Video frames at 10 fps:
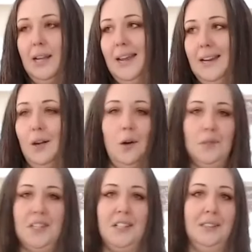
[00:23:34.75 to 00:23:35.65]
it
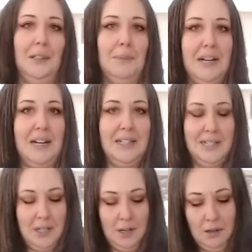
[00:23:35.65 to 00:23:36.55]
goes in a little bit
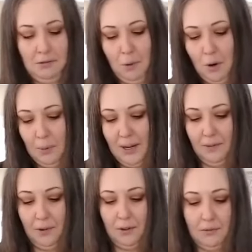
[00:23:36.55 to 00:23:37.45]
easier for
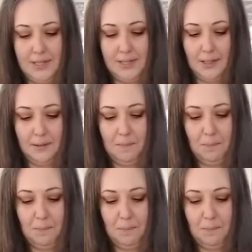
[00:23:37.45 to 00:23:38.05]
whatever reason.